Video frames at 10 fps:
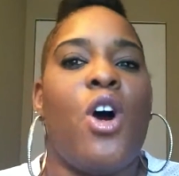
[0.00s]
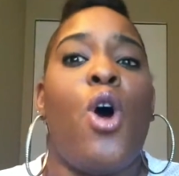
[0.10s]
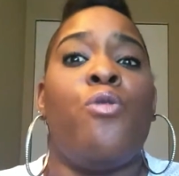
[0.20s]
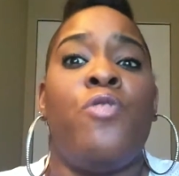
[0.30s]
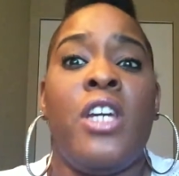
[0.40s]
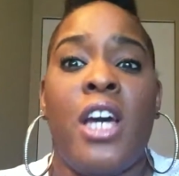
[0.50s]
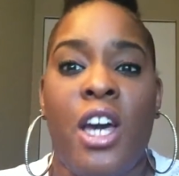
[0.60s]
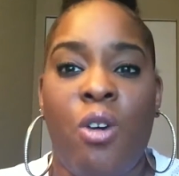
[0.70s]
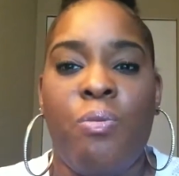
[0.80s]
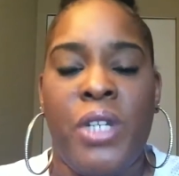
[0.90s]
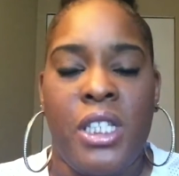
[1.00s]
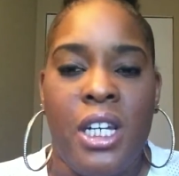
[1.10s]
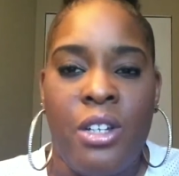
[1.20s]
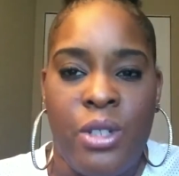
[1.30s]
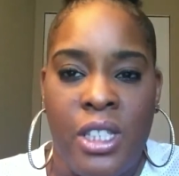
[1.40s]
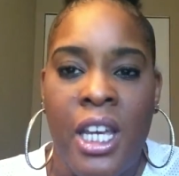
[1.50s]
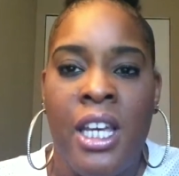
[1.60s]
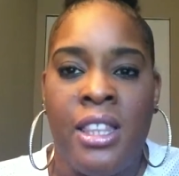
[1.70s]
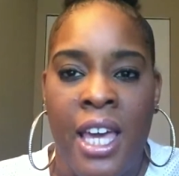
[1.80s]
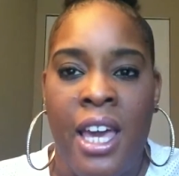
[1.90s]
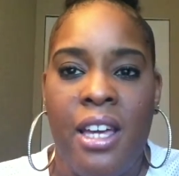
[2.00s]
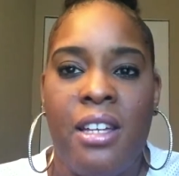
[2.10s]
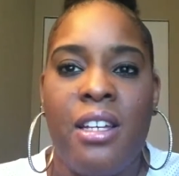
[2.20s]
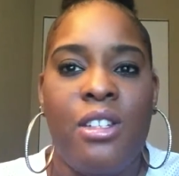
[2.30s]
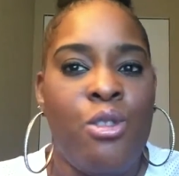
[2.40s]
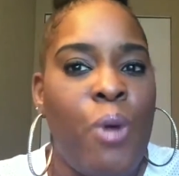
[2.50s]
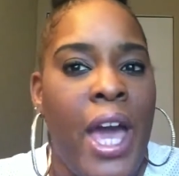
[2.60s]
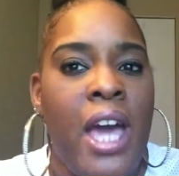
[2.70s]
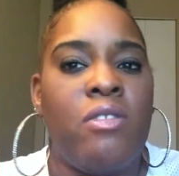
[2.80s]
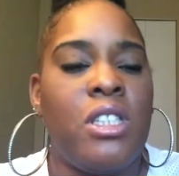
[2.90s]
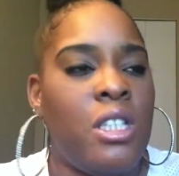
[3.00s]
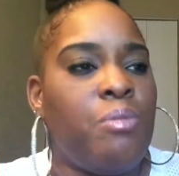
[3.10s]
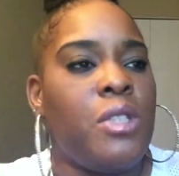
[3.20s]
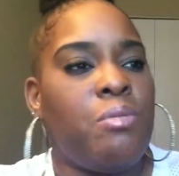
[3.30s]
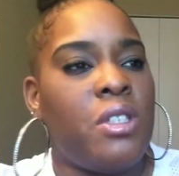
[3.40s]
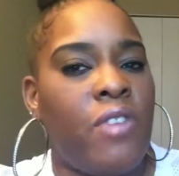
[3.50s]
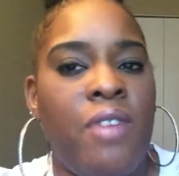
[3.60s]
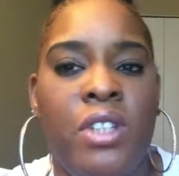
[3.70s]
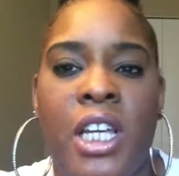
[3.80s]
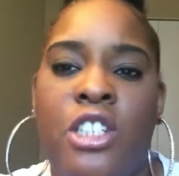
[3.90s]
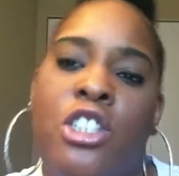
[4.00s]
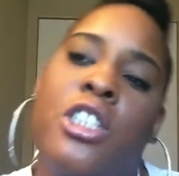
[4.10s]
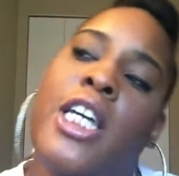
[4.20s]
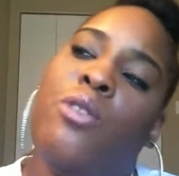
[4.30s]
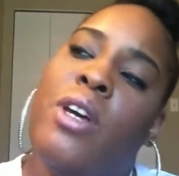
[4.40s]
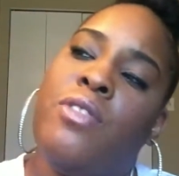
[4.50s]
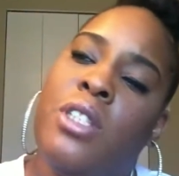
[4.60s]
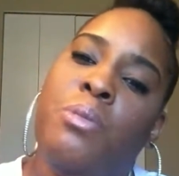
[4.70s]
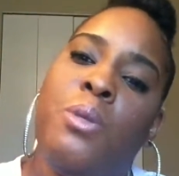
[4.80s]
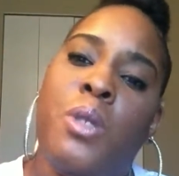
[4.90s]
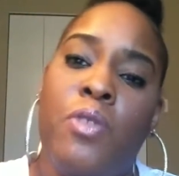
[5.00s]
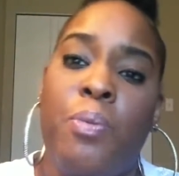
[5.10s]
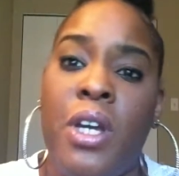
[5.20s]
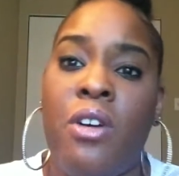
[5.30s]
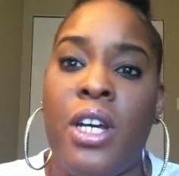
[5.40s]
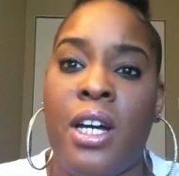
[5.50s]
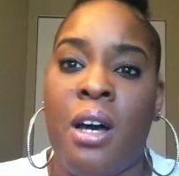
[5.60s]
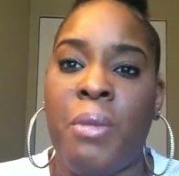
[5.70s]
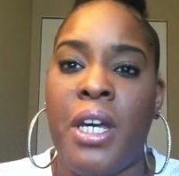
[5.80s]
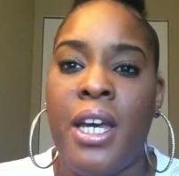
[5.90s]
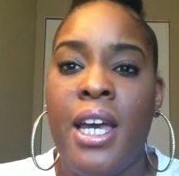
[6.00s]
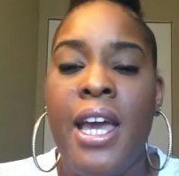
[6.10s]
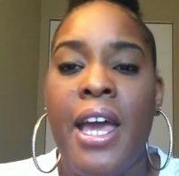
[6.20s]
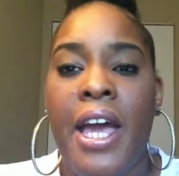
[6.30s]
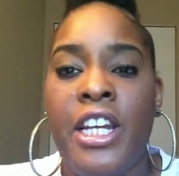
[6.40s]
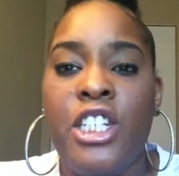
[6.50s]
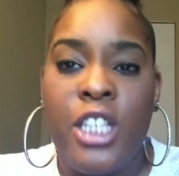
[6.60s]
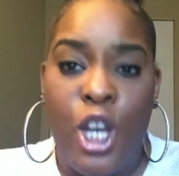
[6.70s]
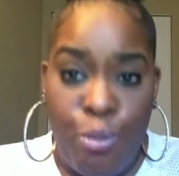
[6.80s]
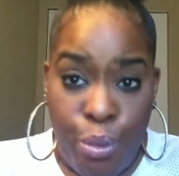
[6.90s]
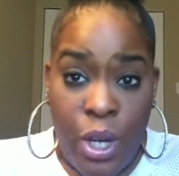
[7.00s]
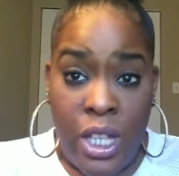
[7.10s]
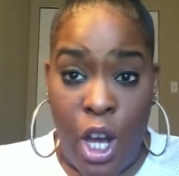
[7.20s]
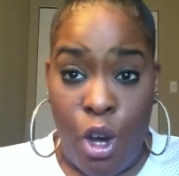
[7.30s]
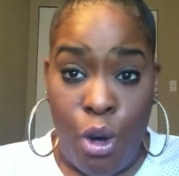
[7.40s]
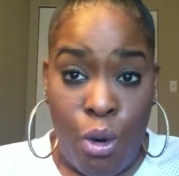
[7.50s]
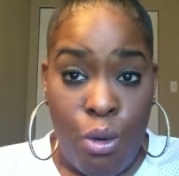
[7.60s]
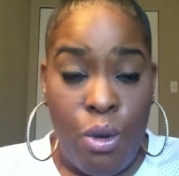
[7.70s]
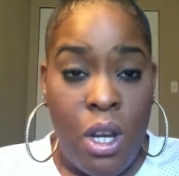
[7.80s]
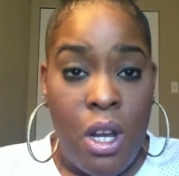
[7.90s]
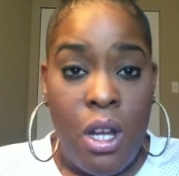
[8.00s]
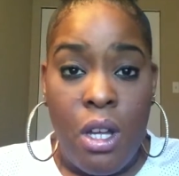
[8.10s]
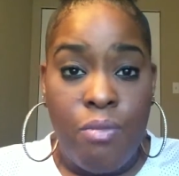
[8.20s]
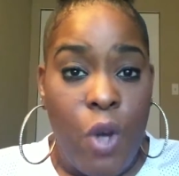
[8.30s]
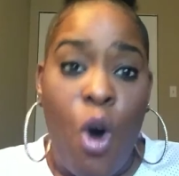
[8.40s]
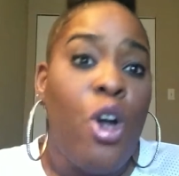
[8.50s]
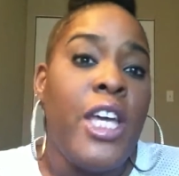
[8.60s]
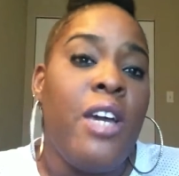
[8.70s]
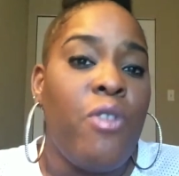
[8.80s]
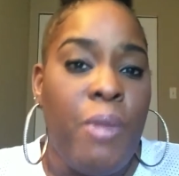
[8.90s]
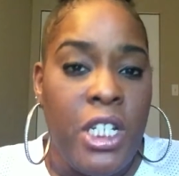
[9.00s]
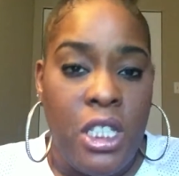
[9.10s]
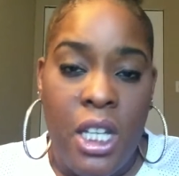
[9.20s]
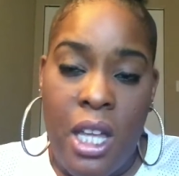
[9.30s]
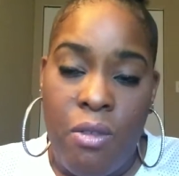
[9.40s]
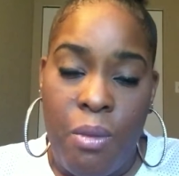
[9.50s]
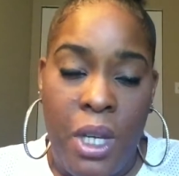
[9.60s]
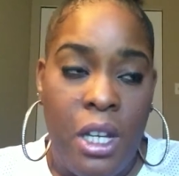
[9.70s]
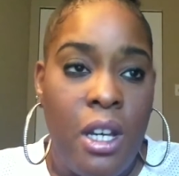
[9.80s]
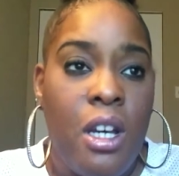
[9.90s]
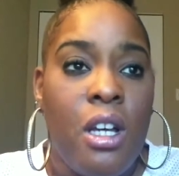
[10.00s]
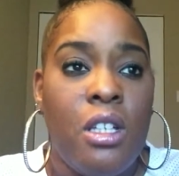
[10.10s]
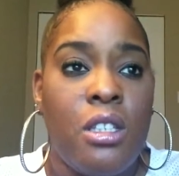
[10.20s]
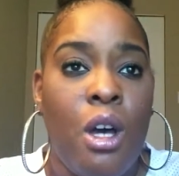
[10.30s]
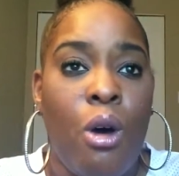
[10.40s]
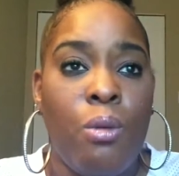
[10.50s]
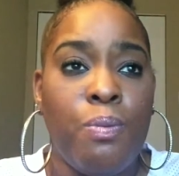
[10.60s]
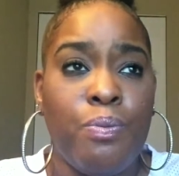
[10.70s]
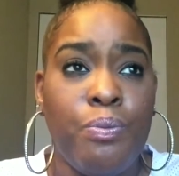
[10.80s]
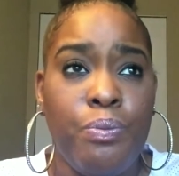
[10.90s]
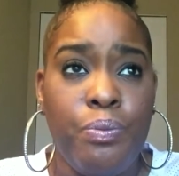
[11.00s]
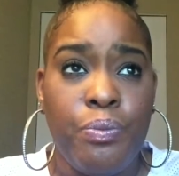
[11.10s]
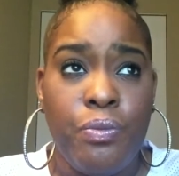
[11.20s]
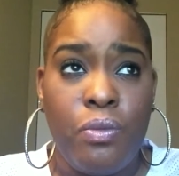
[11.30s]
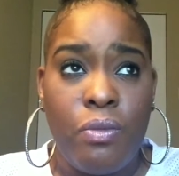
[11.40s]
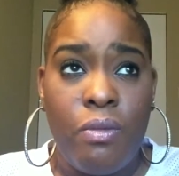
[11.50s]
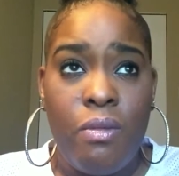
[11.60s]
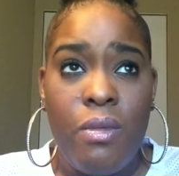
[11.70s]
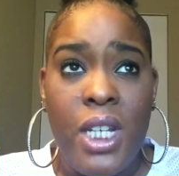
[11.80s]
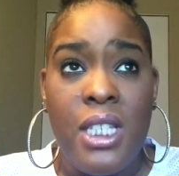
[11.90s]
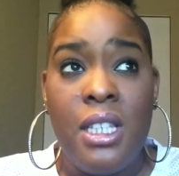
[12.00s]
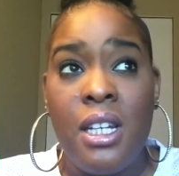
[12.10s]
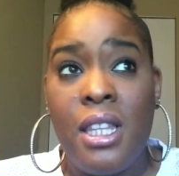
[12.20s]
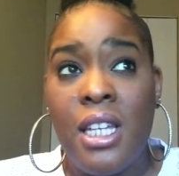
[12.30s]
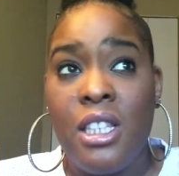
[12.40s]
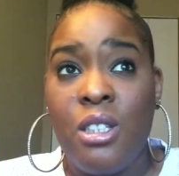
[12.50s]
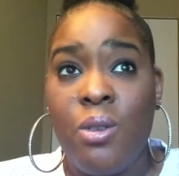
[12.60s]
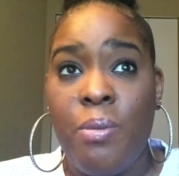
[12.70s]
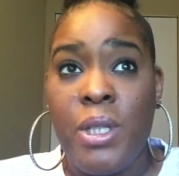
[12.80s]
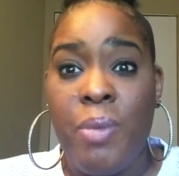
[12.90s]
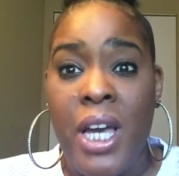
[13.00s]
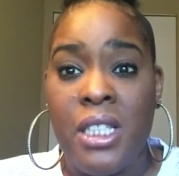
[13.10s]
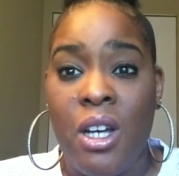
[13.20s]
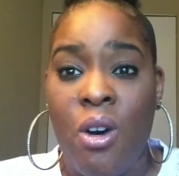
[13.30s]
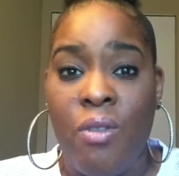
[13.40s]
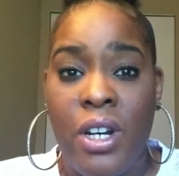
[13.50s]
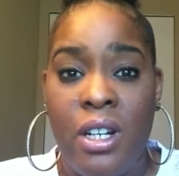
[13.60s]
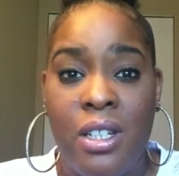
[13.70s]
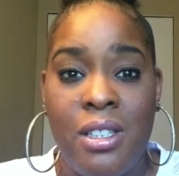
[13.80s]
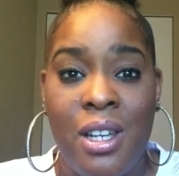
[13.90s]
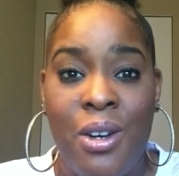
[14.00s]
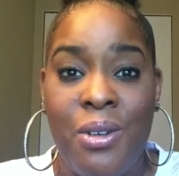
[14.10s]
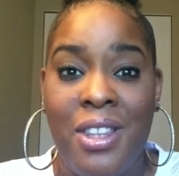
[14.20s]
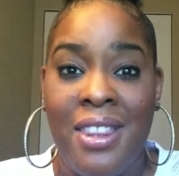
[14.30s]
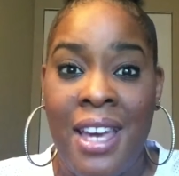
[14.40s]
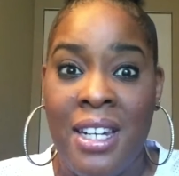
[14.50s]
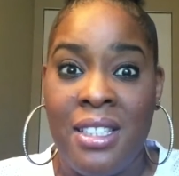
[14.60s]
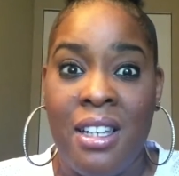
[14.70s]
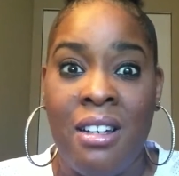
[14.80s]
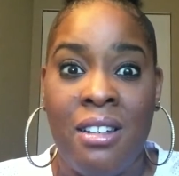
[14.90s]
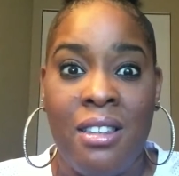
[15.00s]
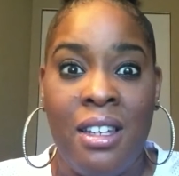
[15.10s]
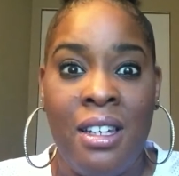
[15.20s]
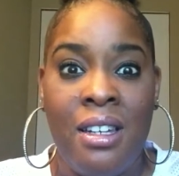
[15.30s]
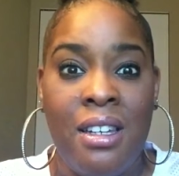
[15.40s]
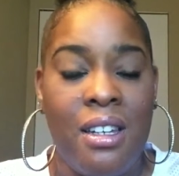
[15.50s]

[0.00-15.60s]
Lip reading: Ovia helped me to understand that you have symptoms of ovulation just like you have symptoms of your period coming, and it just helped bring that all that information together for me. So it's looking like the storm is passing over, so that is a good thing.